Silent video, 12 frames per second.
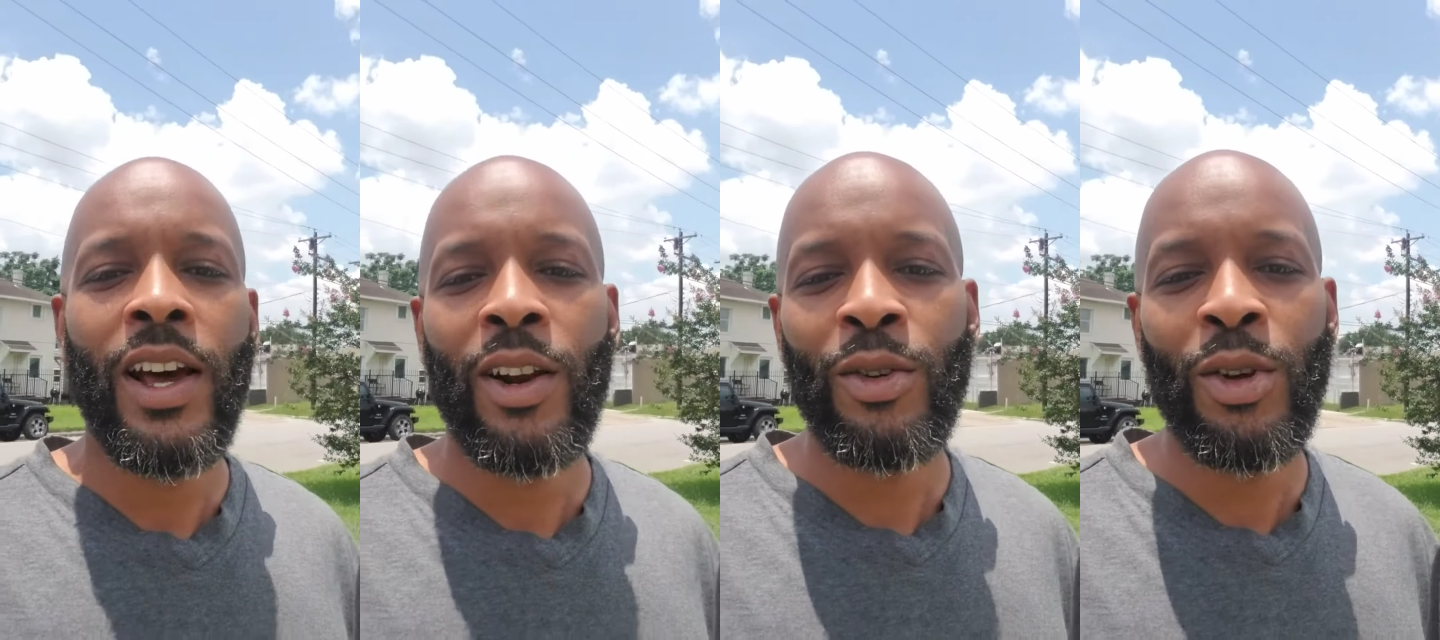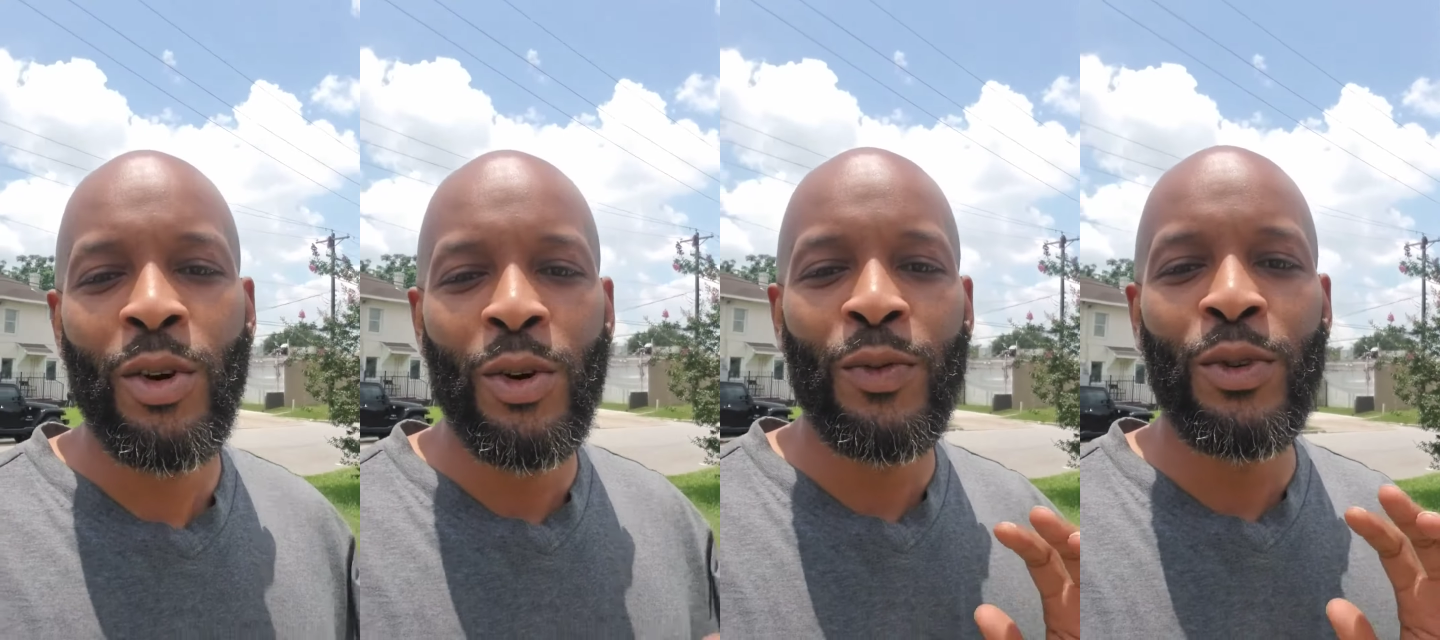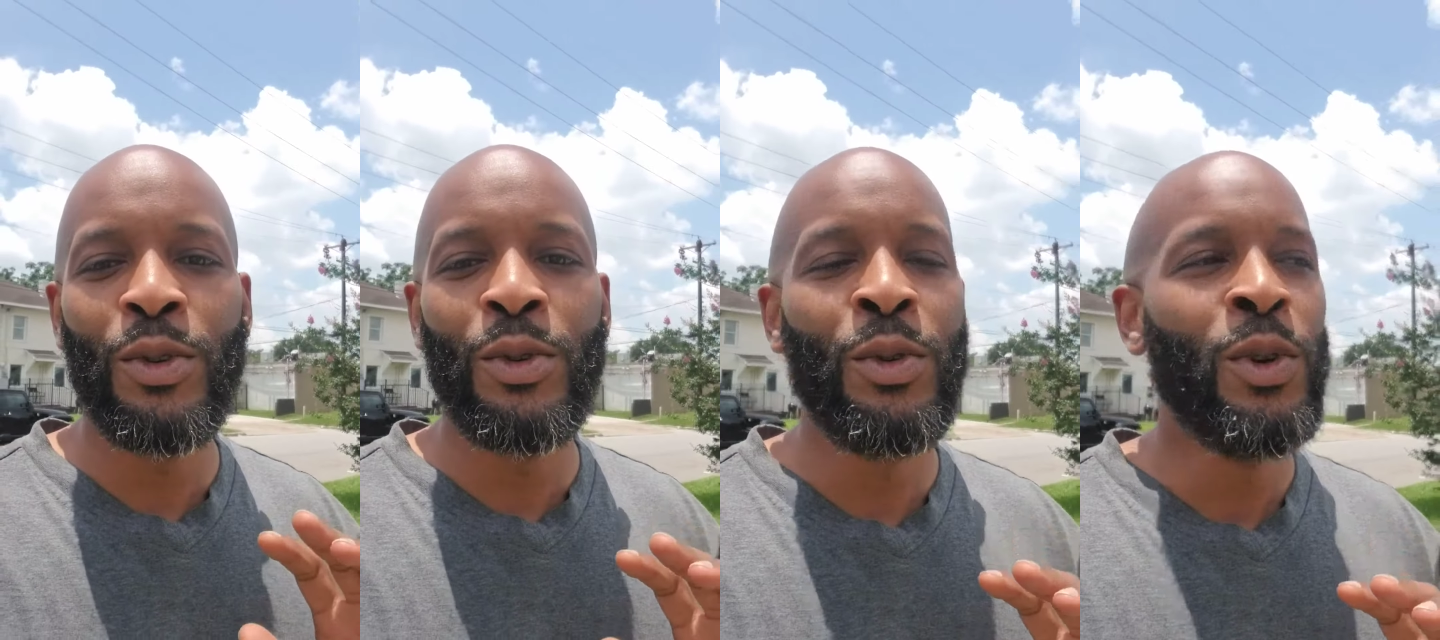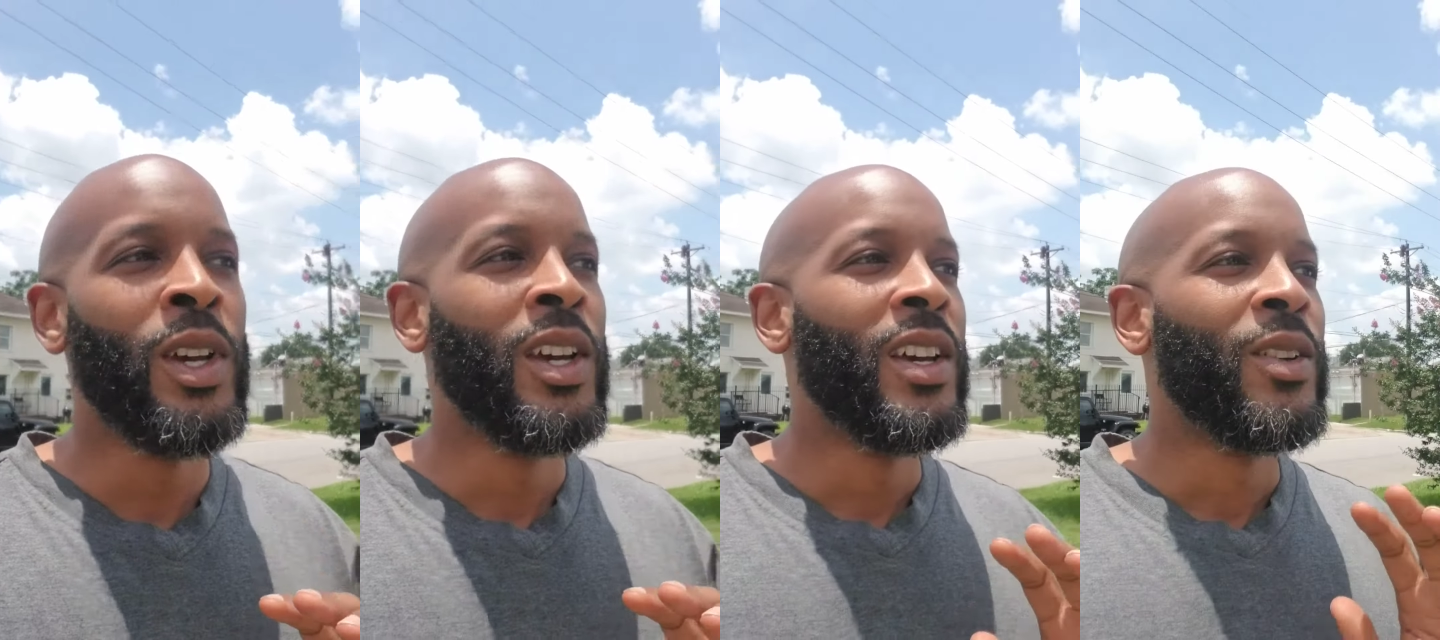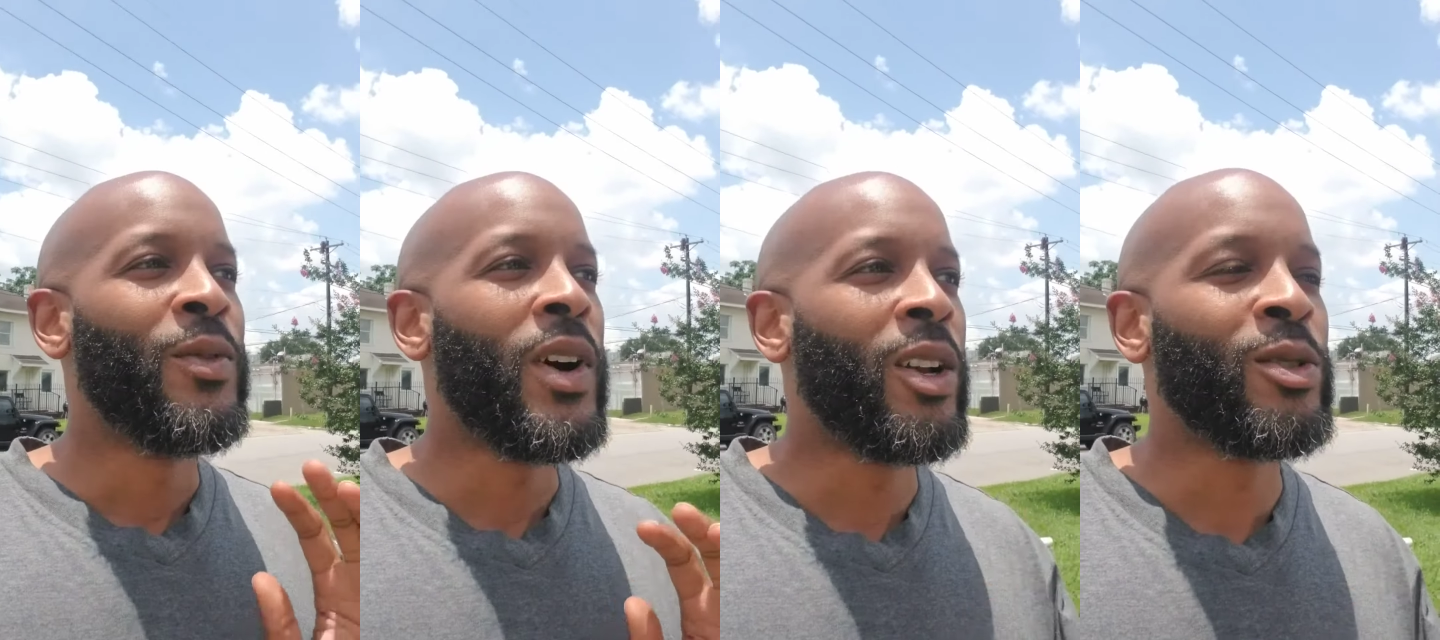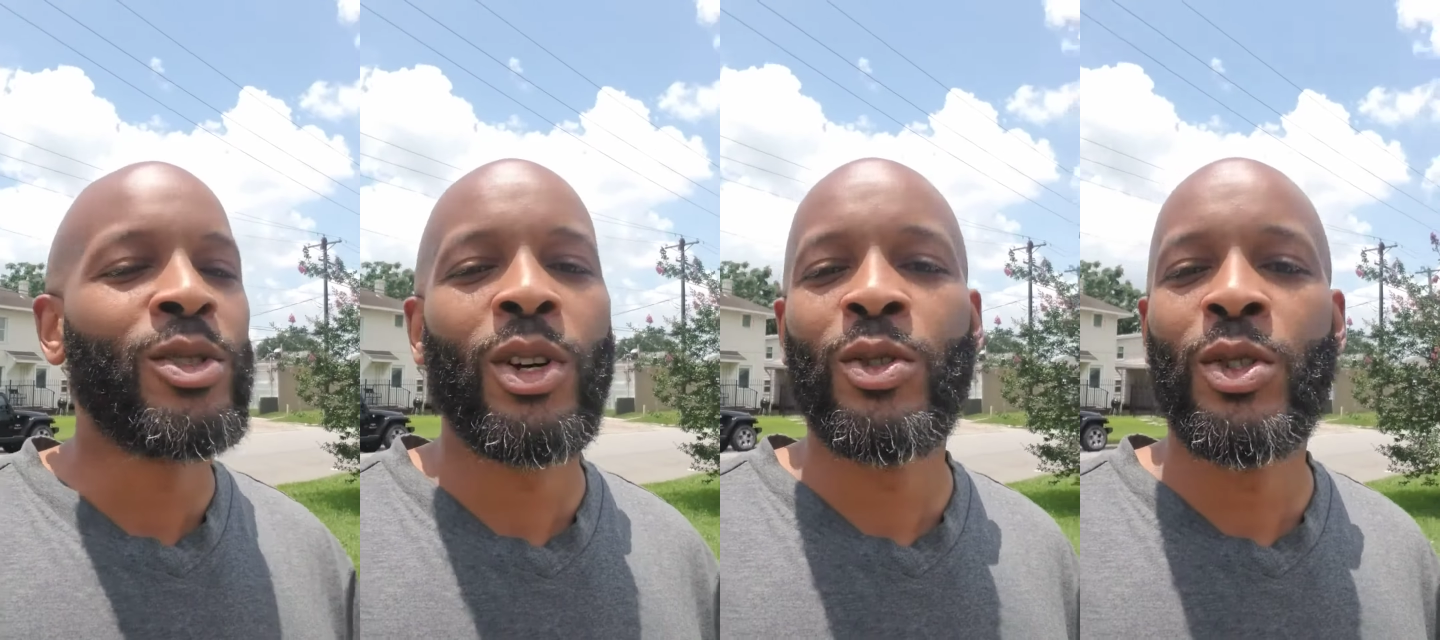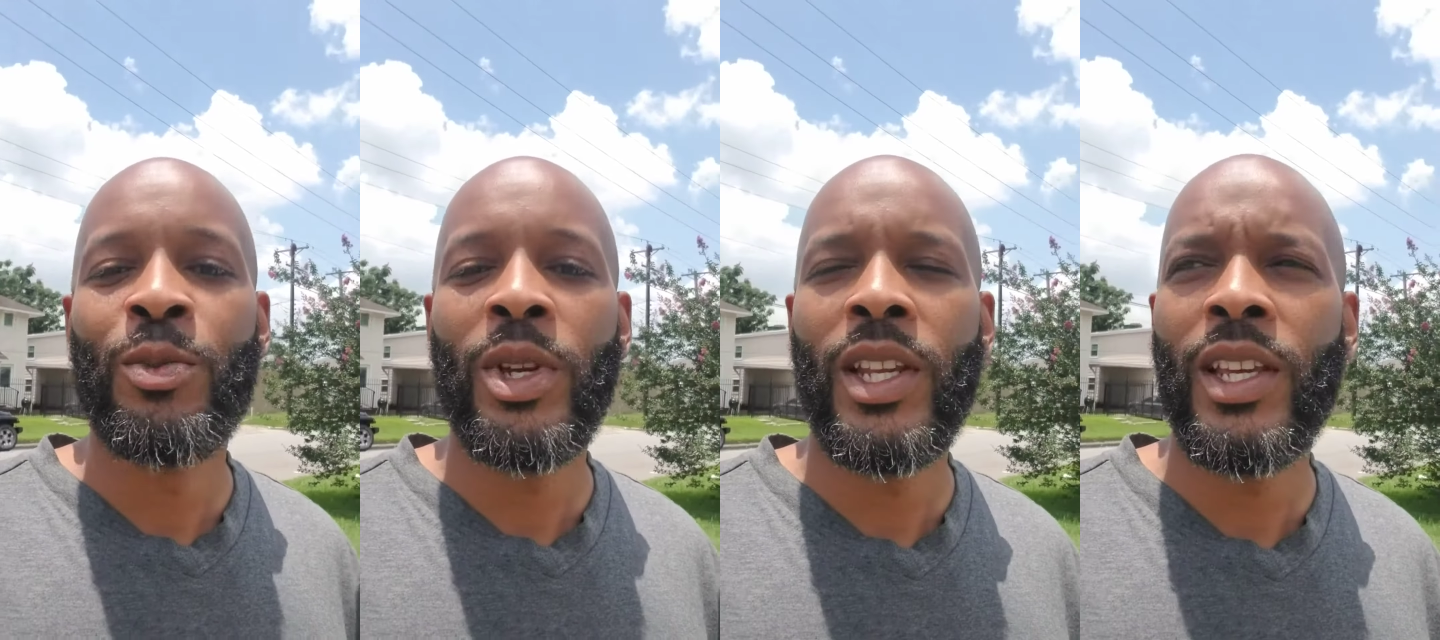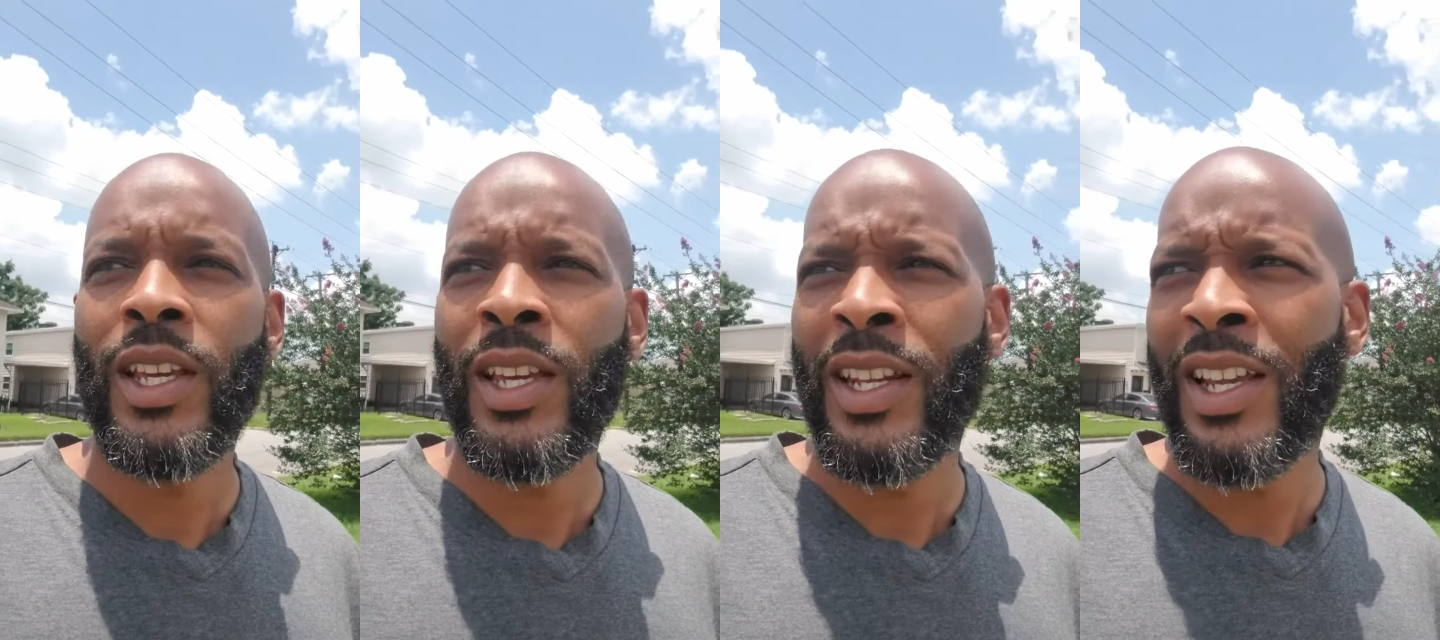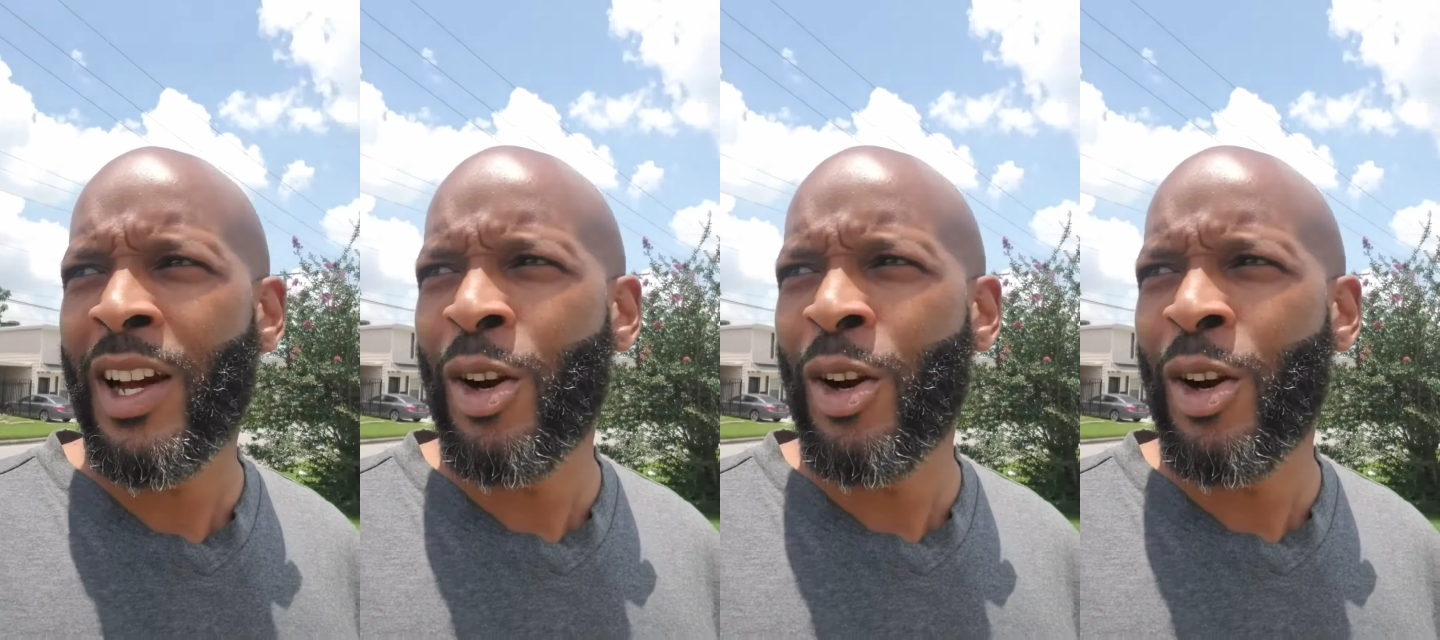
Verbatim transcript: I don't know if you follow social media any.